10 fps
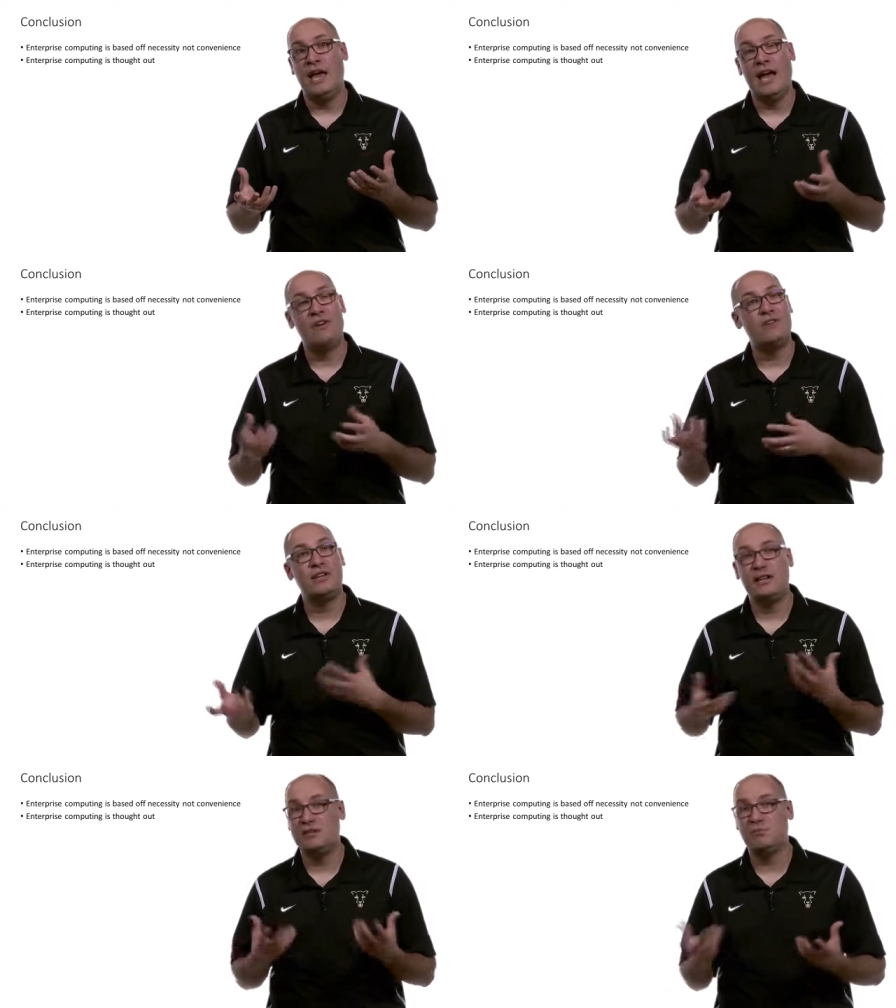
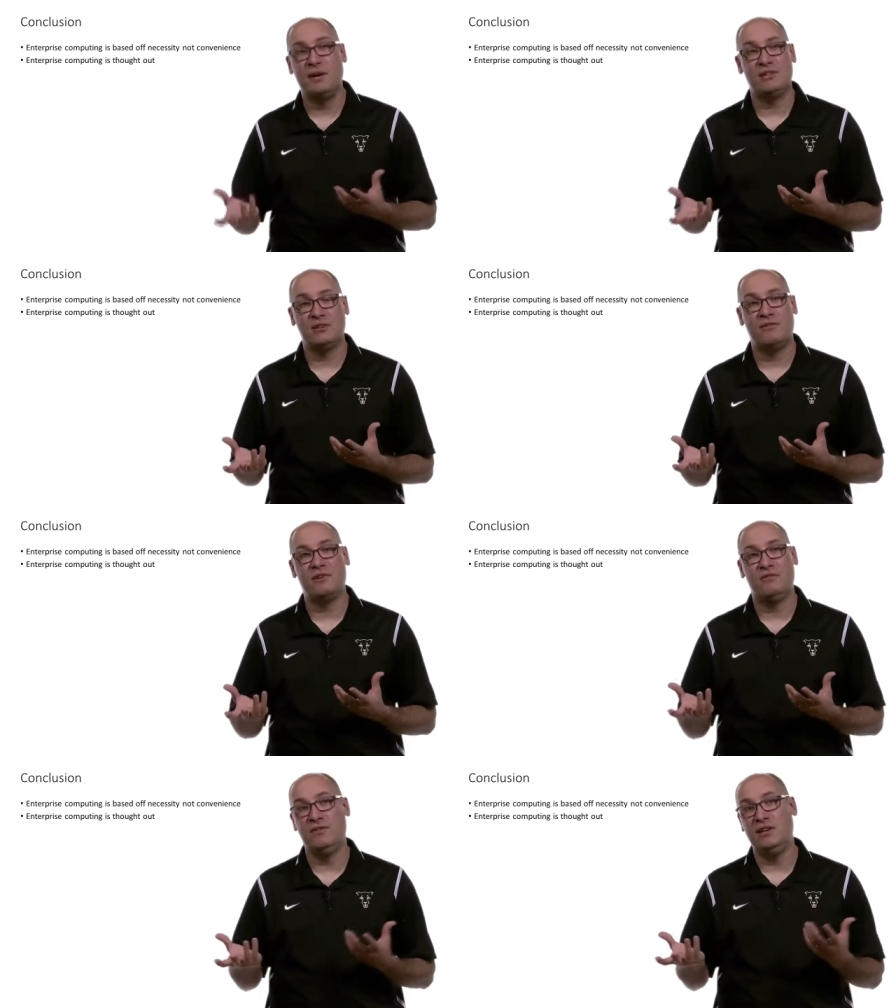everything is based off
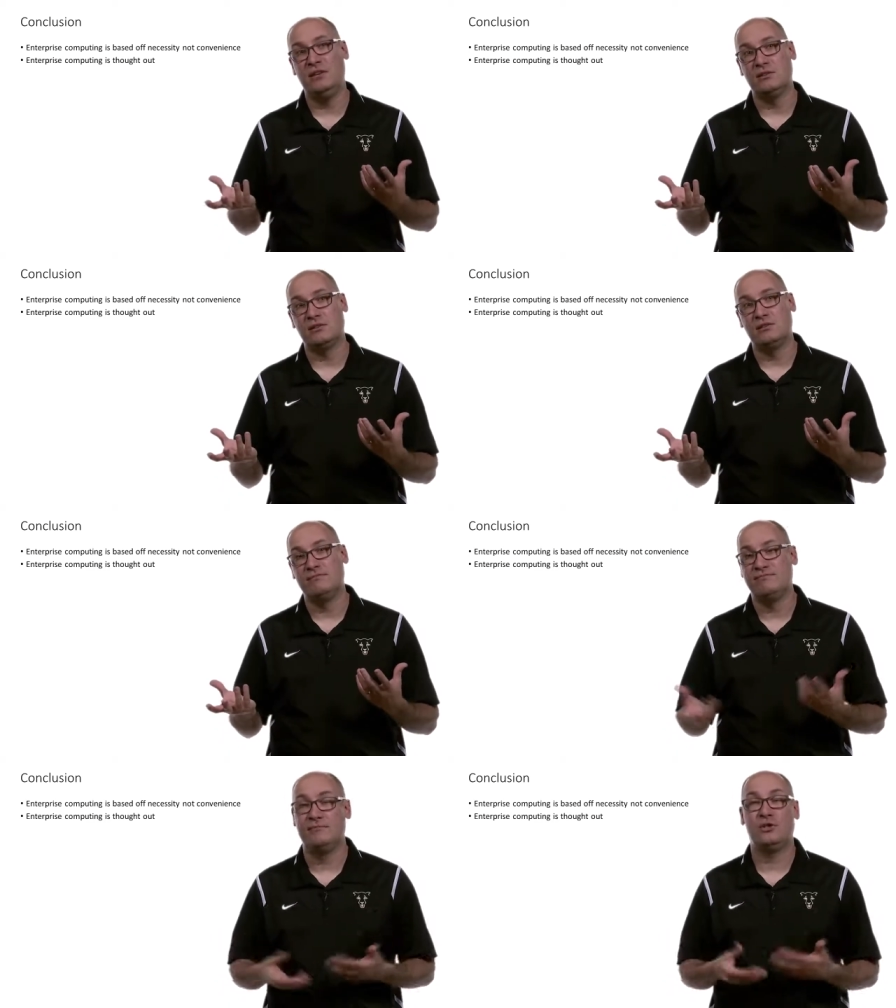convenience.
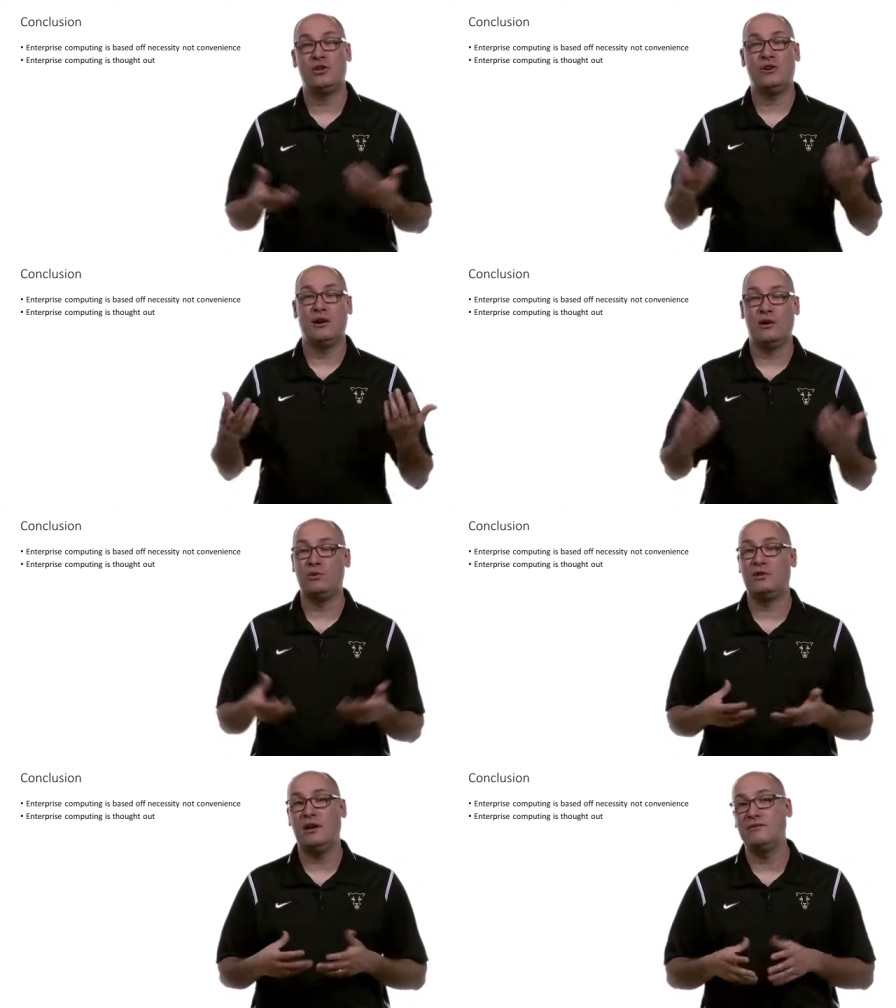Sure, I
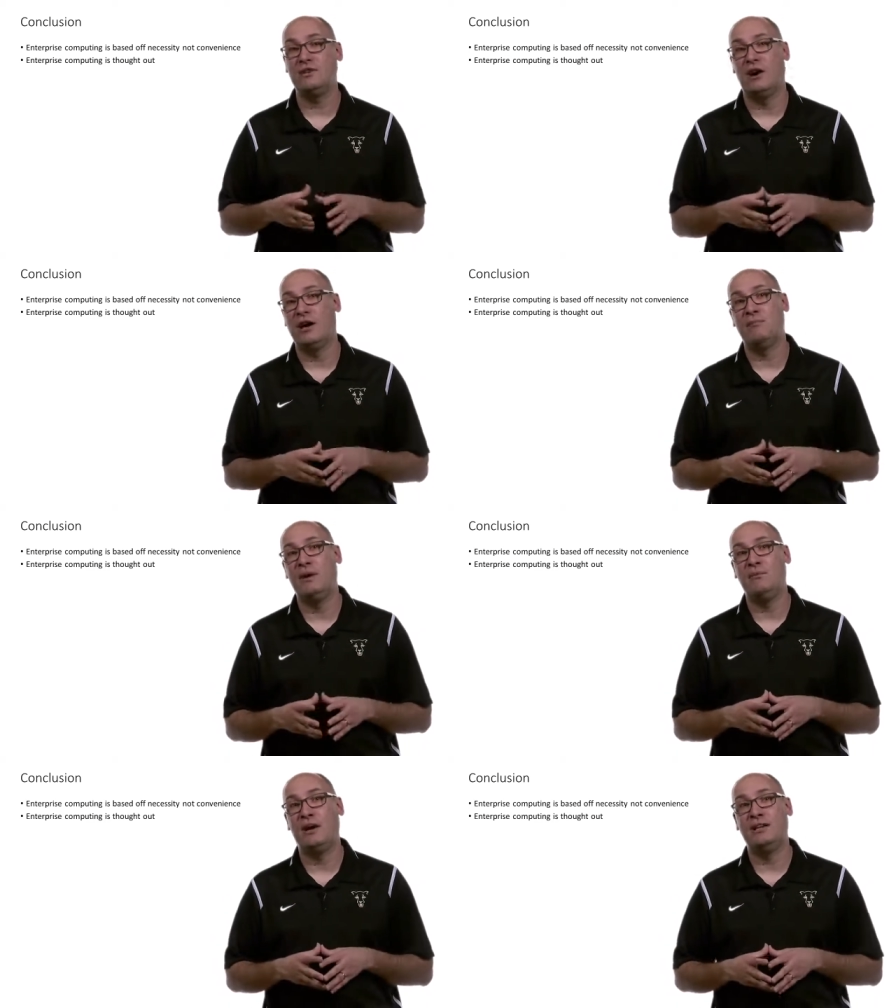would love to
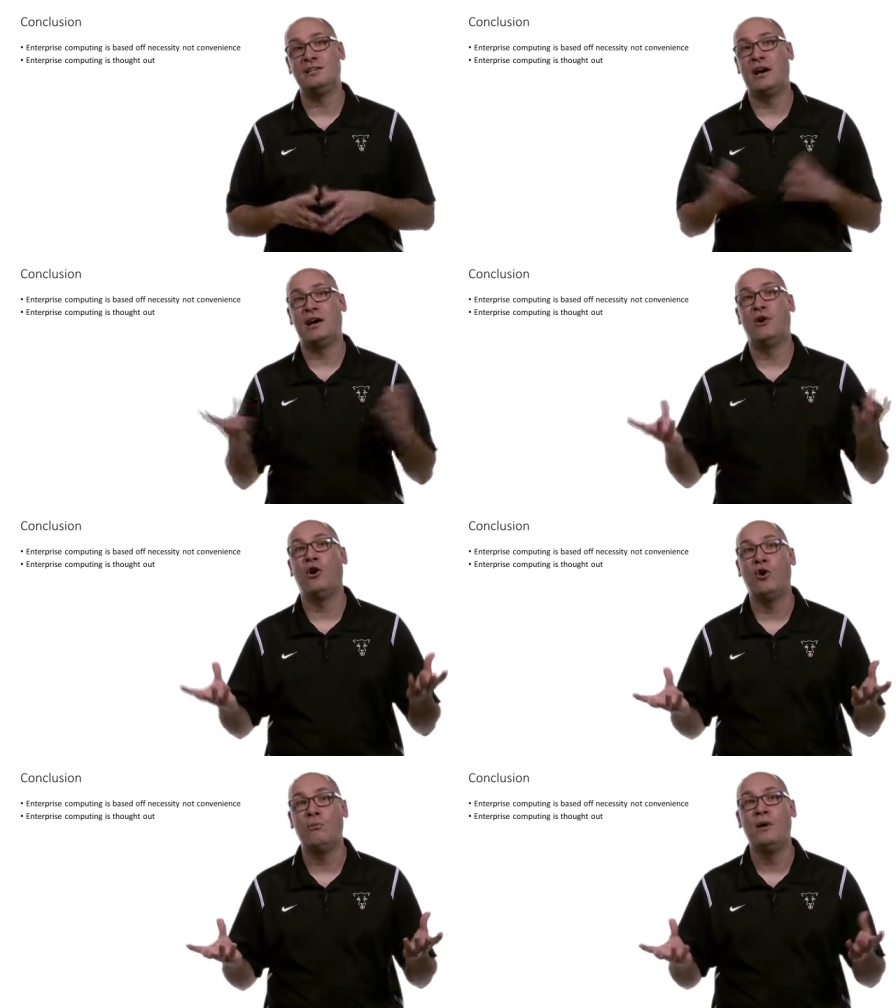automate my entire
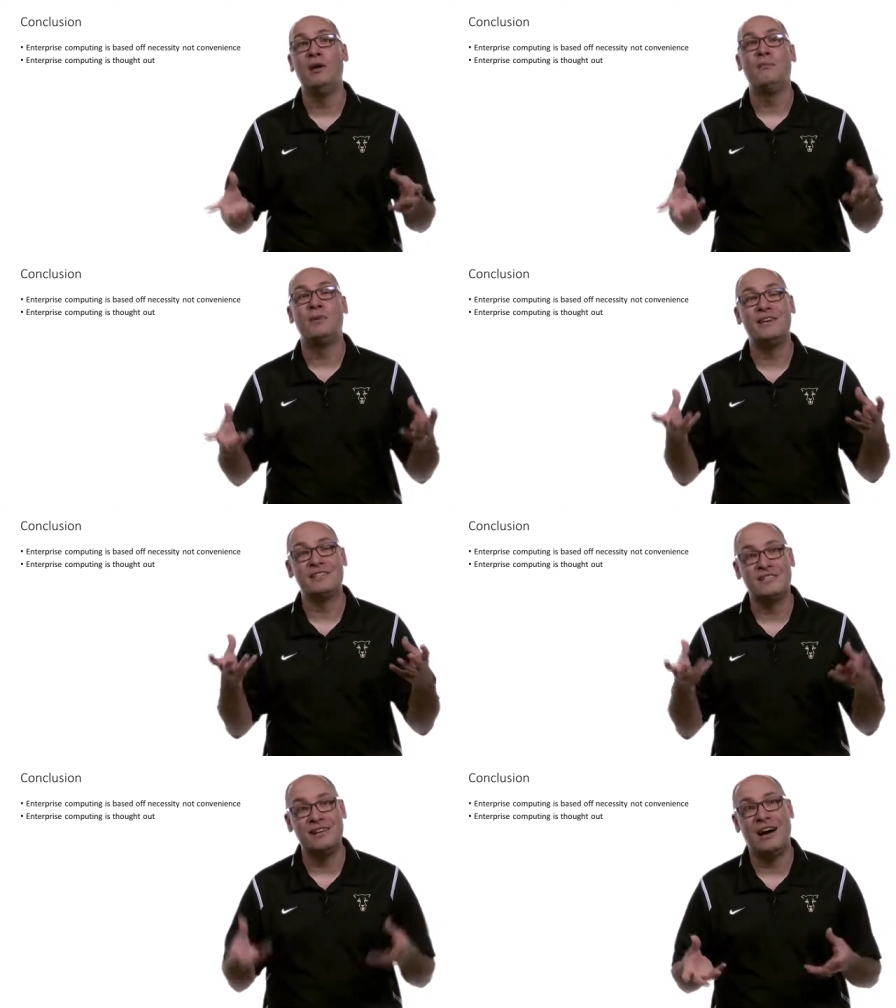home, but it
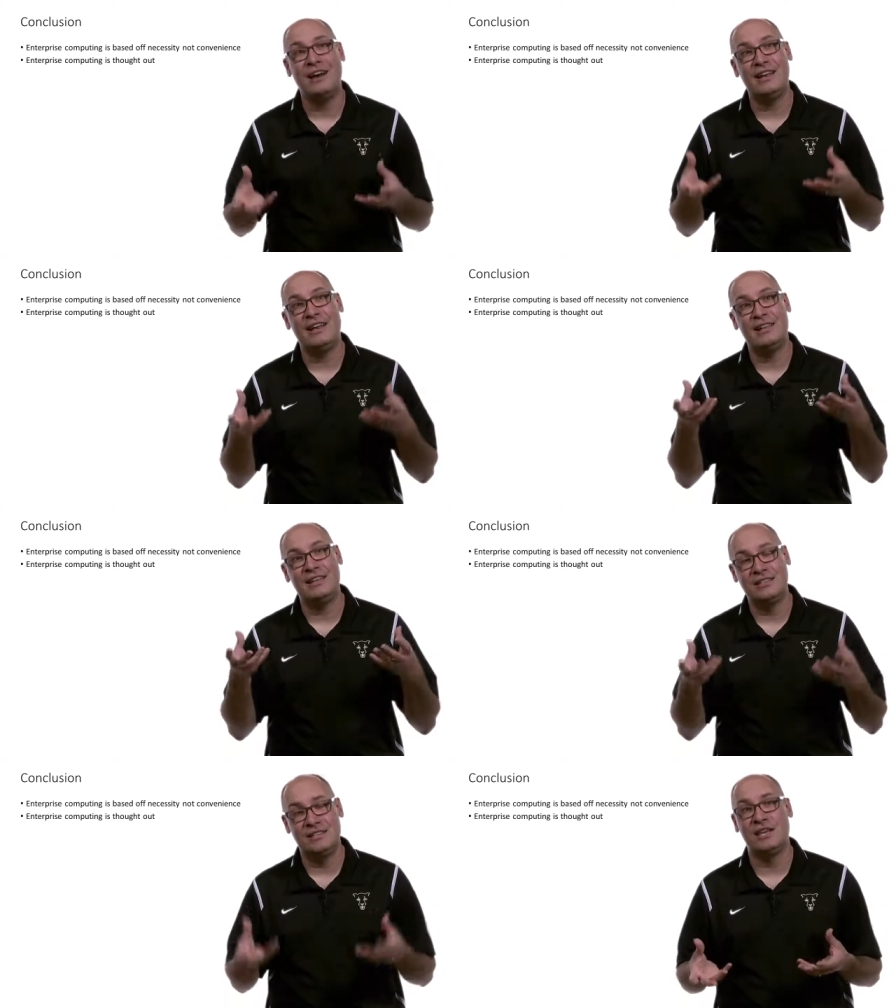is not a
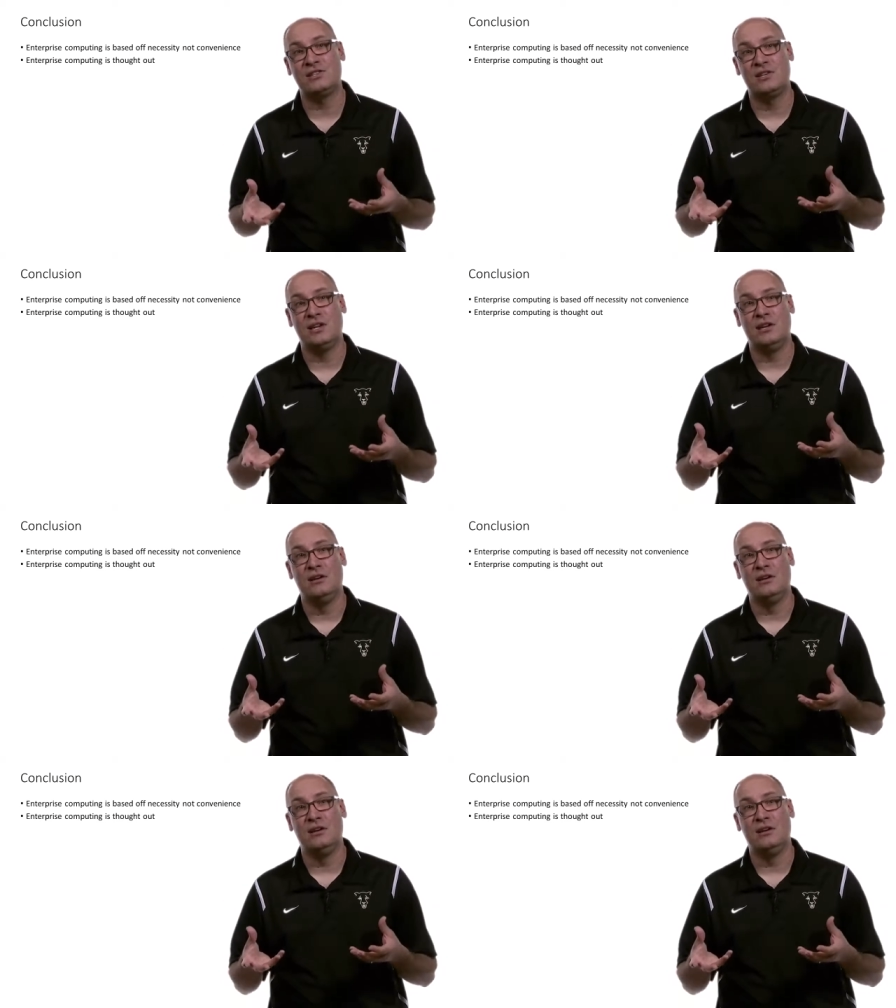necessity.